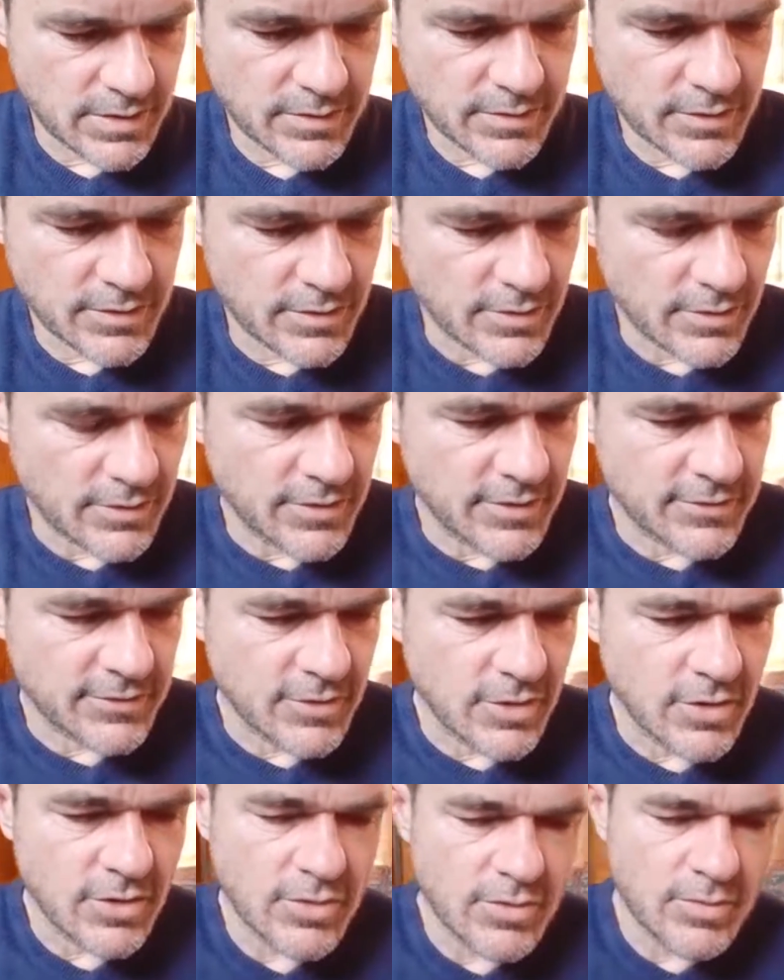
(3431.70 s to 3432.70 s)
there's
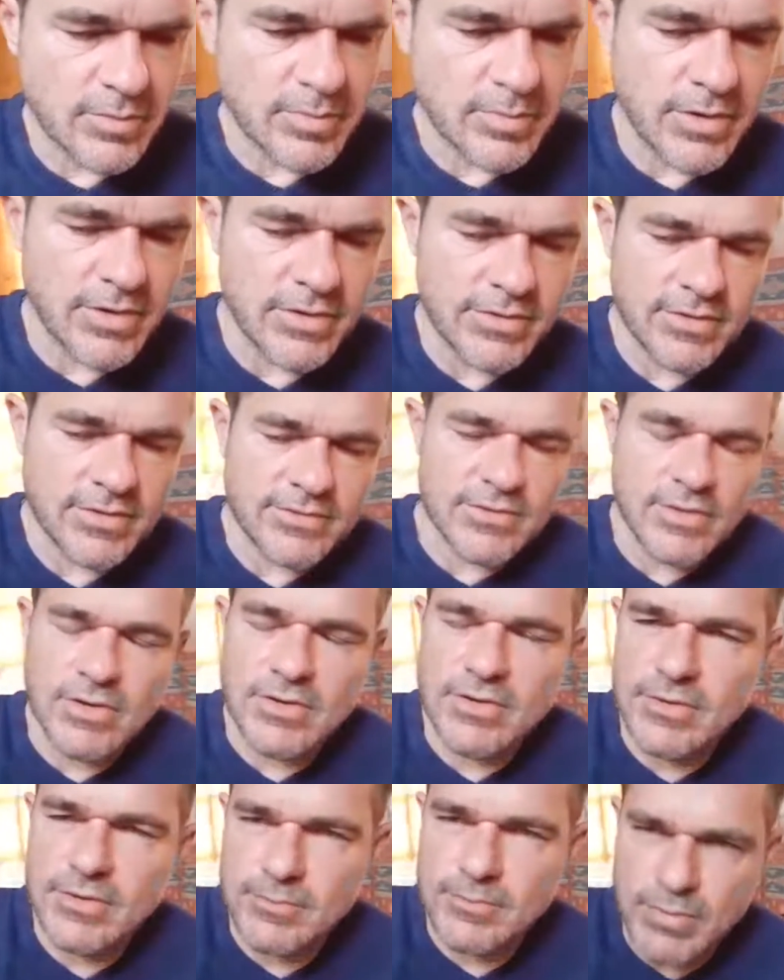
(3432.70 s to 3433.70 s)
no
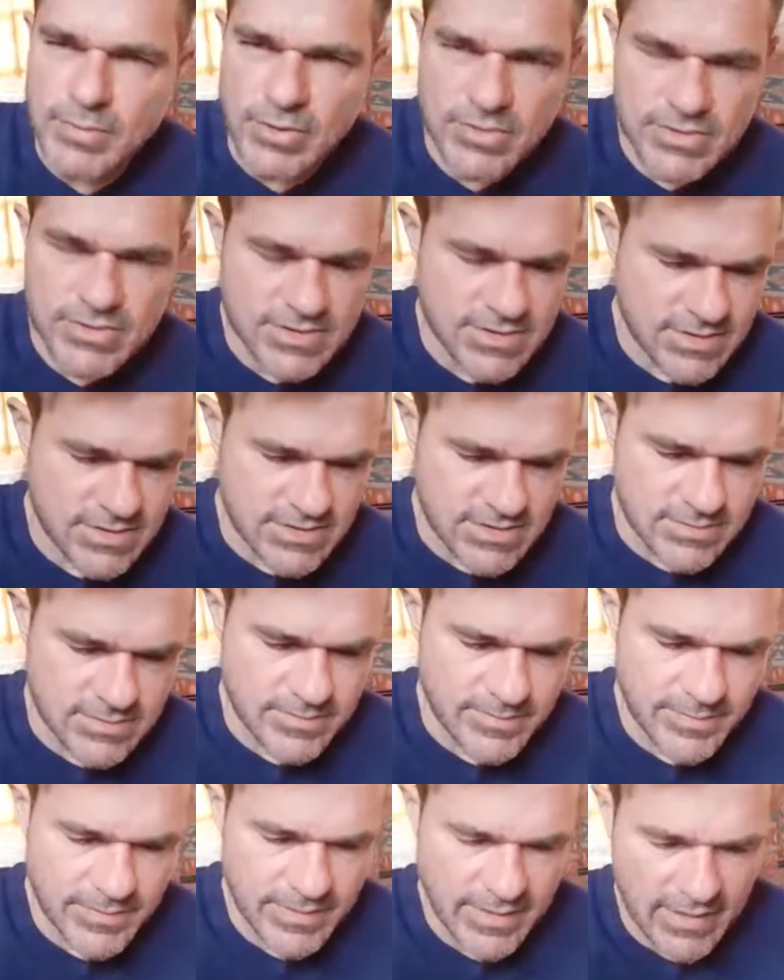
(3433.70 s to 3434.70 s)

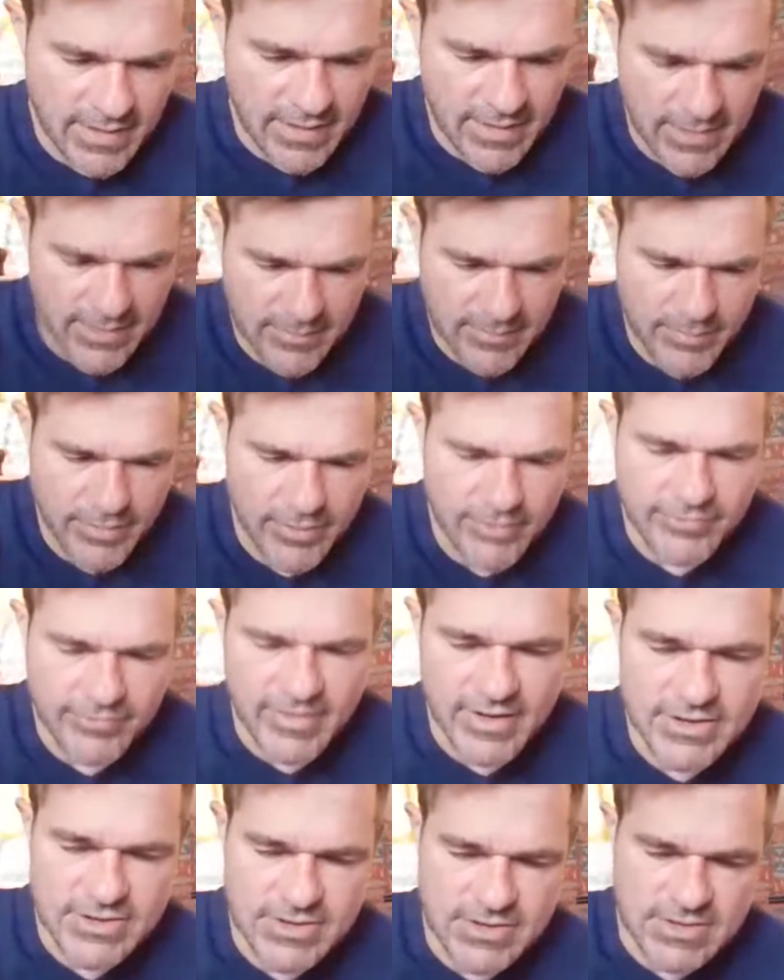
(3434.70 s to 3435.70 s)
Puritanism and
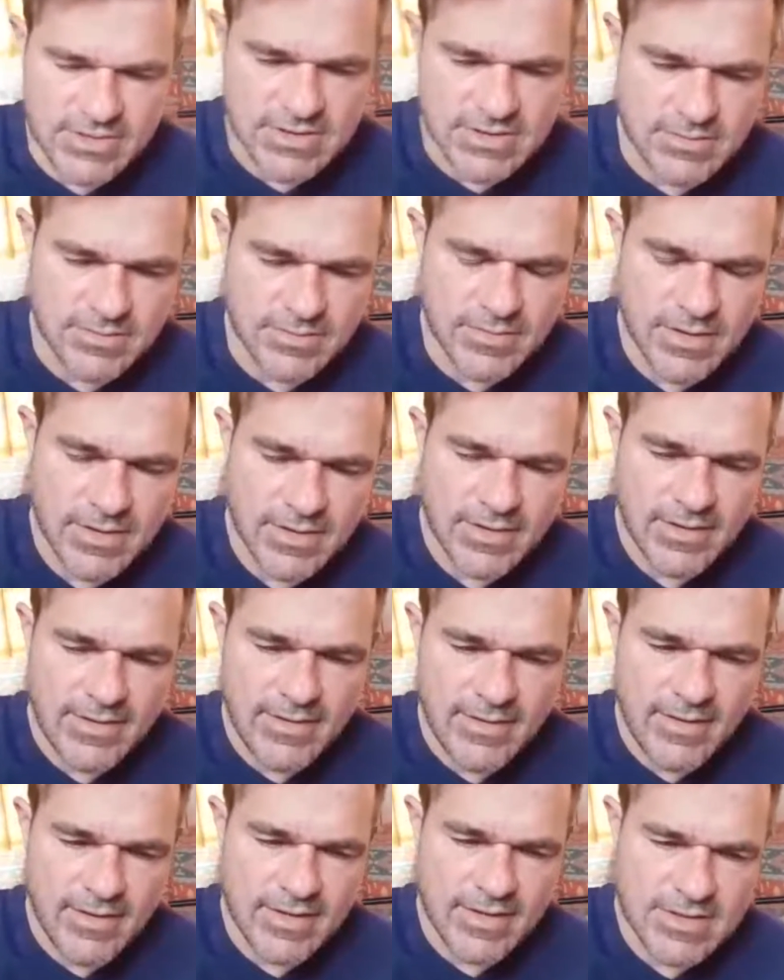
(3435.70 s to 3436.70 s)
perfectionism
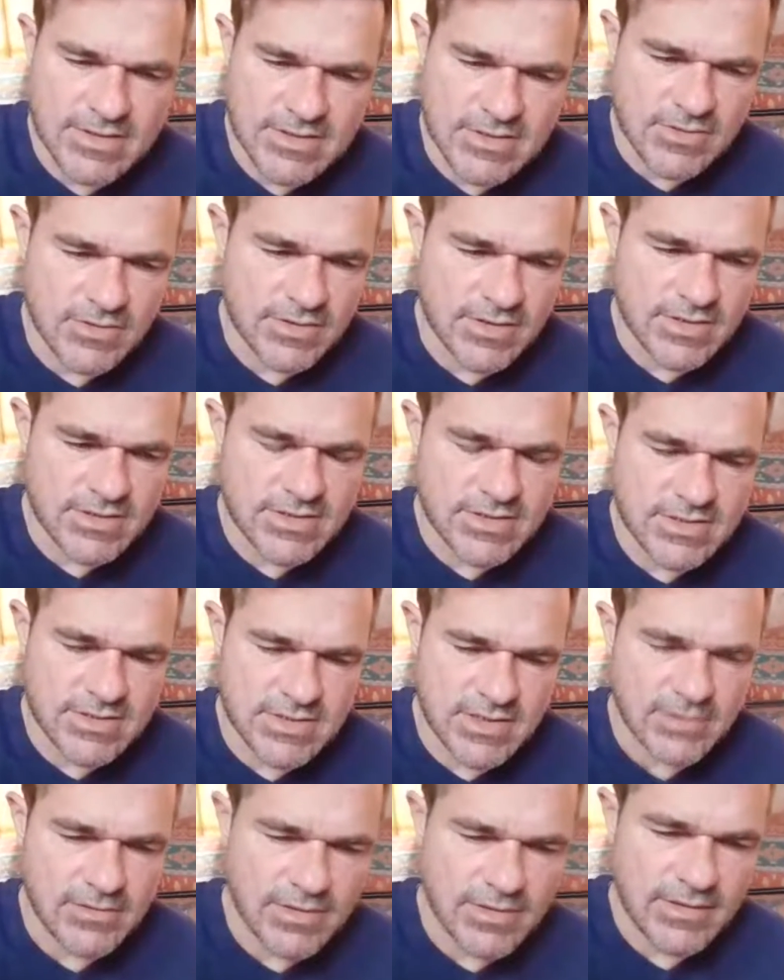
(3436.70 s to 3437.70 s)
is not
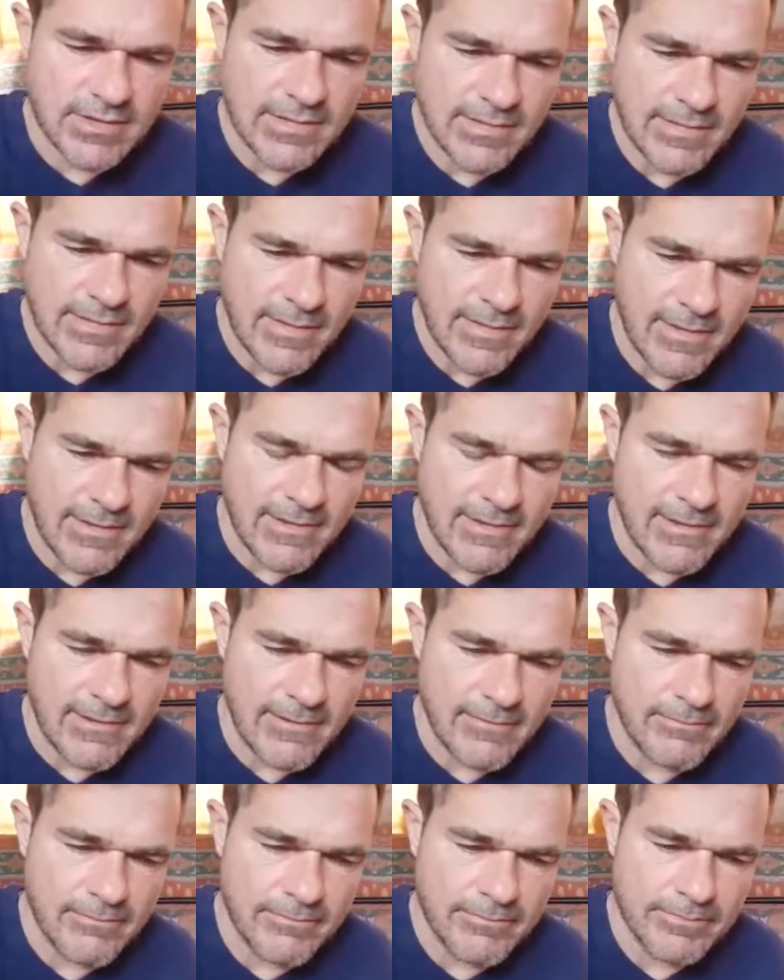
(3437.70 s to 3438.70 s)
necessary.
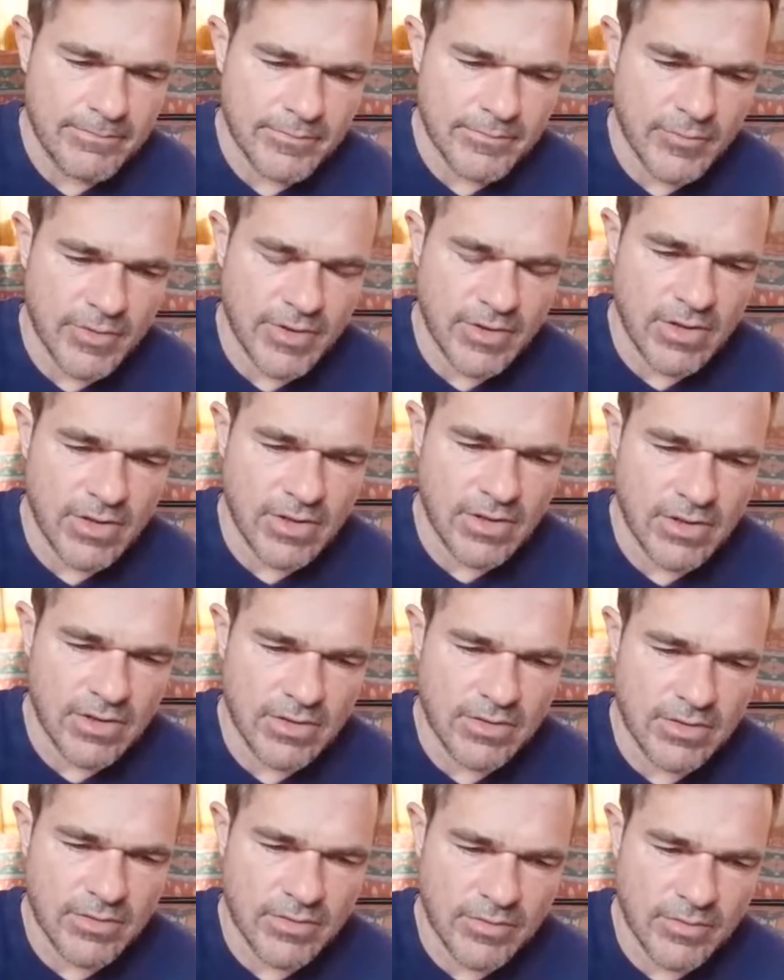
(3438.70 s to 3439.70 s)
We
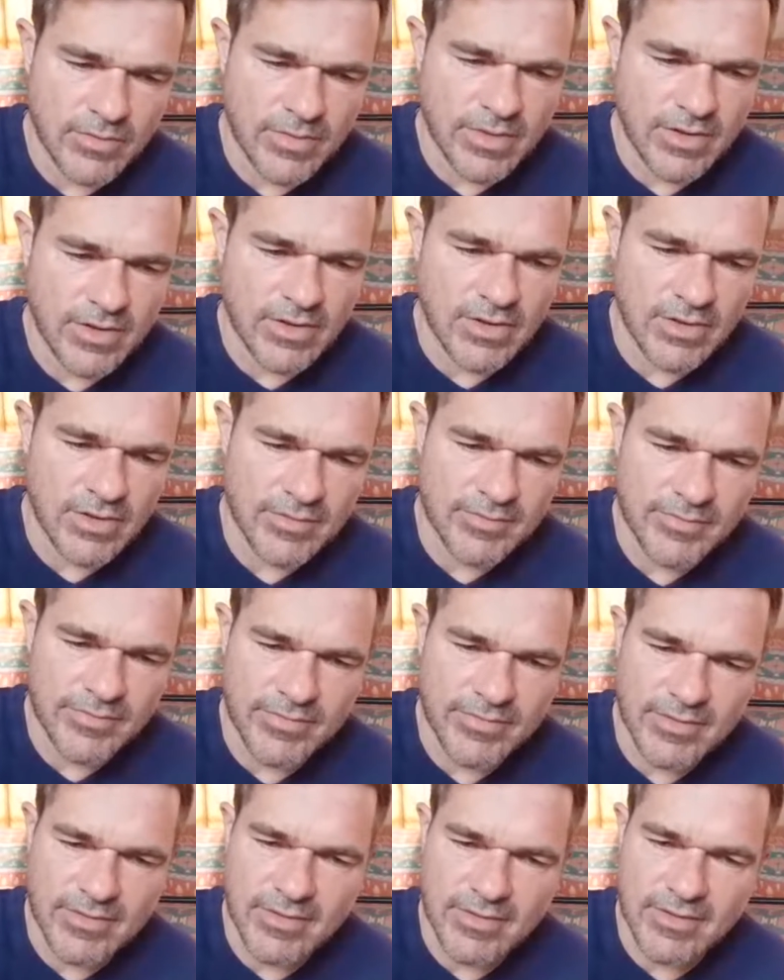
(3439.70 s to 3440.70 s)
are
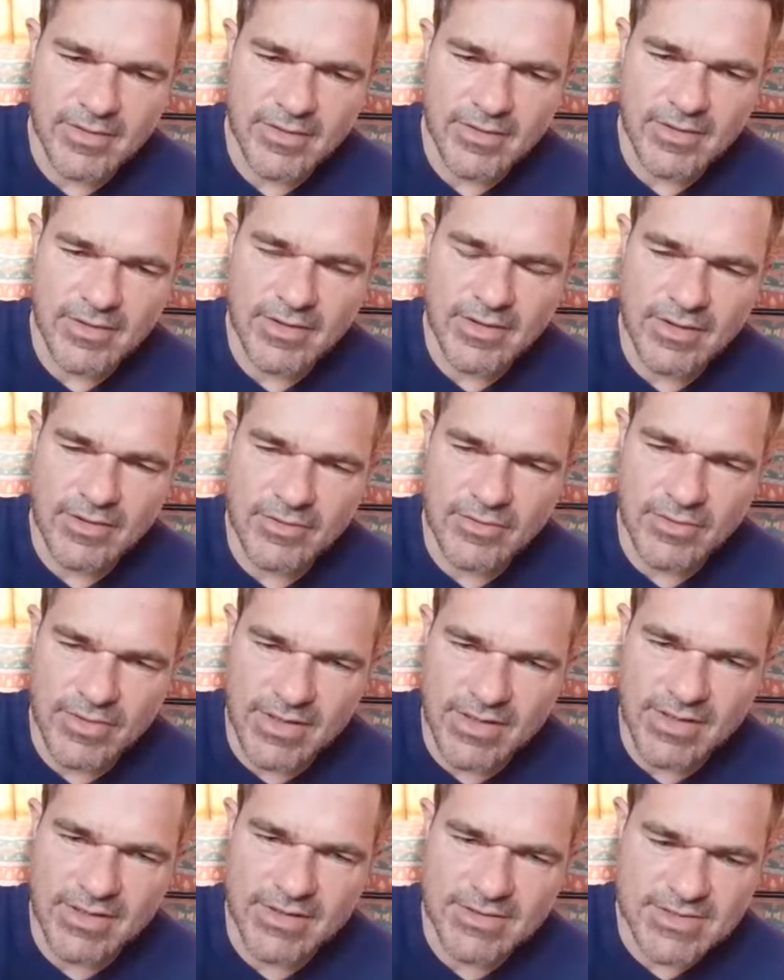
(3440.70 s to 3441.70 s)

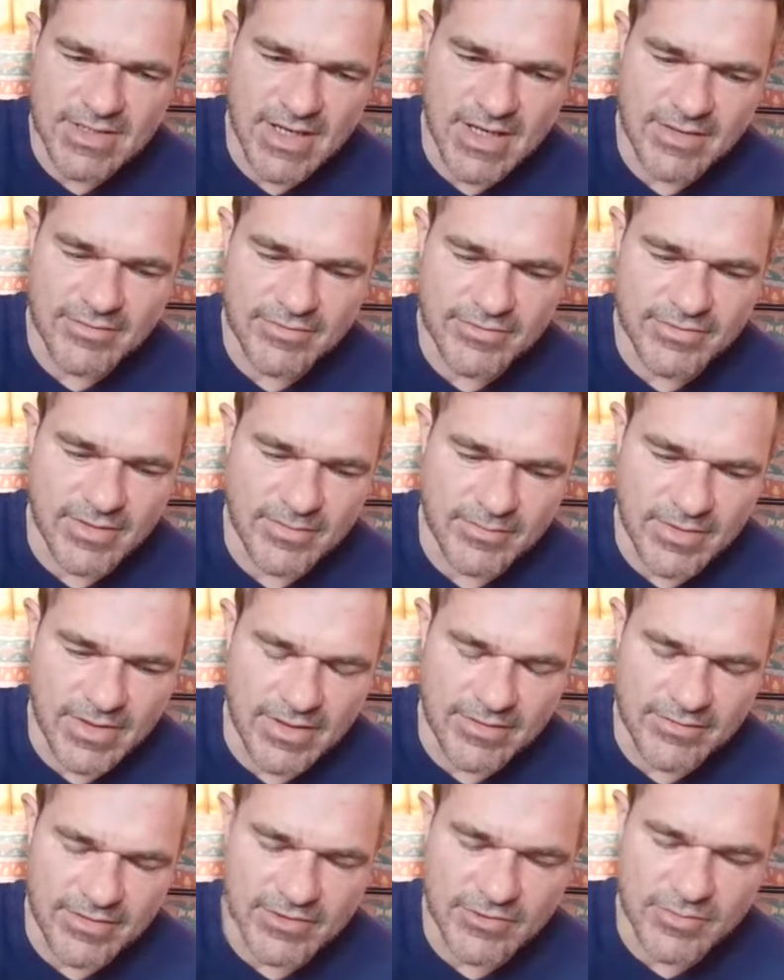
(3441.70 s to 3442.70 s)
here to have some kind
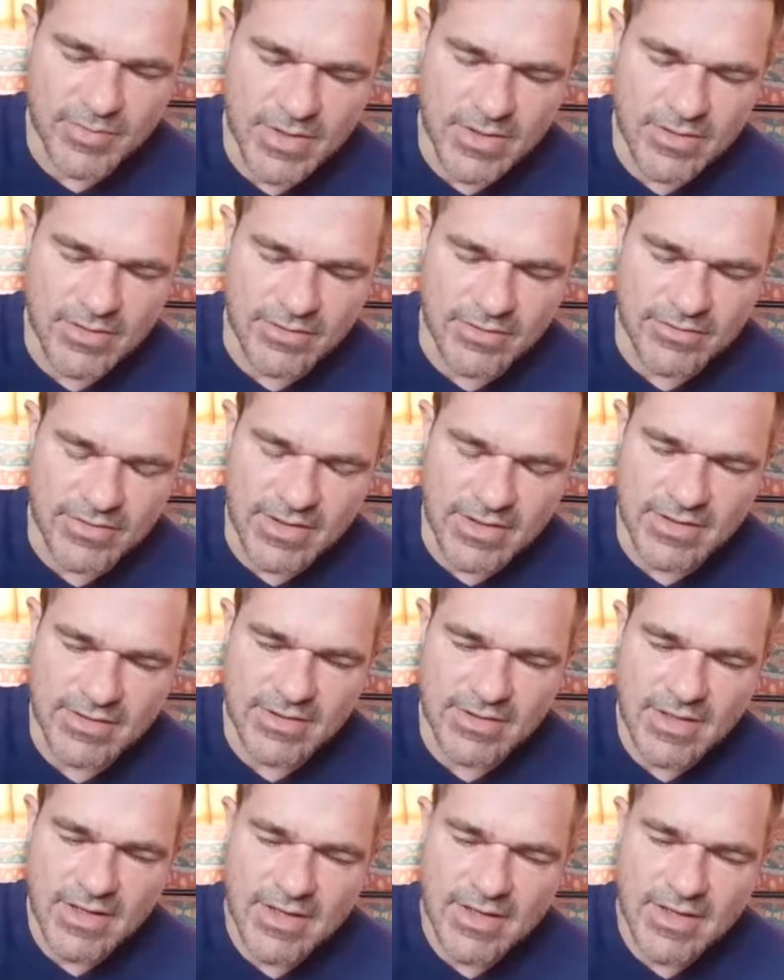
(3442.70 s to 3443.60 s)
of experience, and